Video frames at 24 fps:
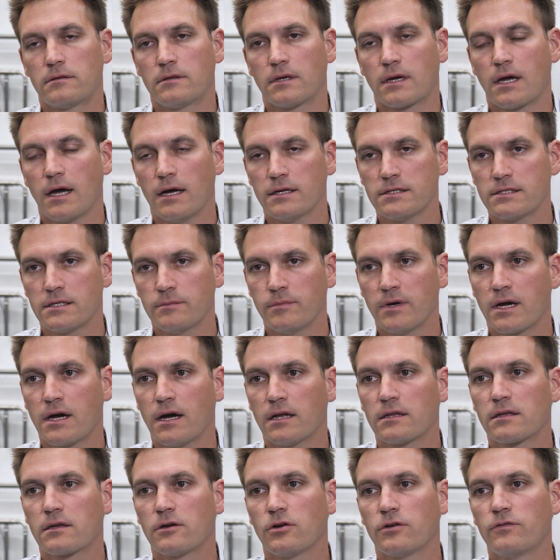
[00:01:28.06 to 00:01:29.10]
The customer
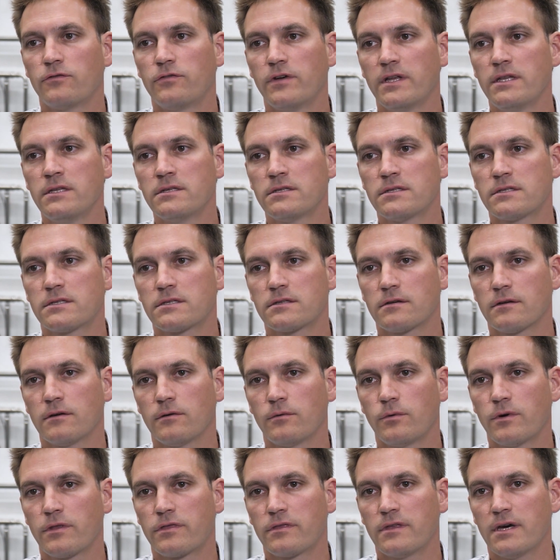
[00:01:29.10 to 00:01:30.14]
got convinced
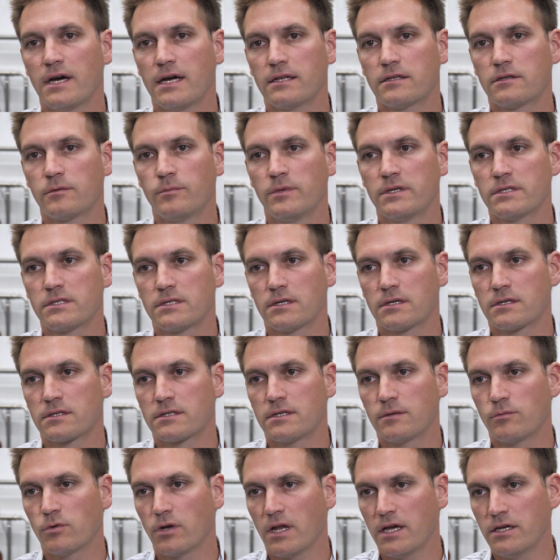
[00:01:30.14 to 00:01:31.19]
with the atomistic
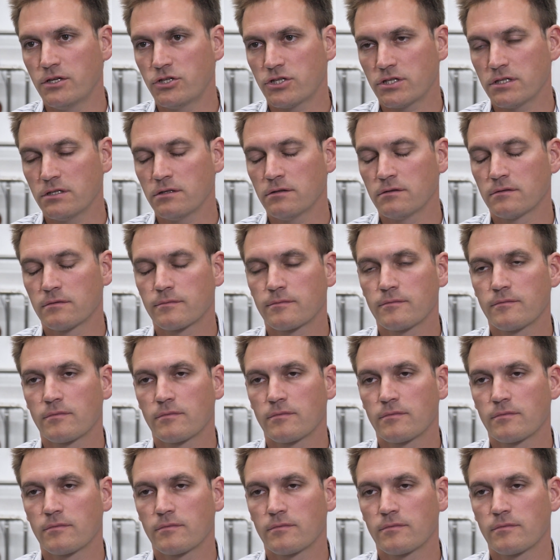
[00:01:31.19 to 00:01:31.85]
simulation,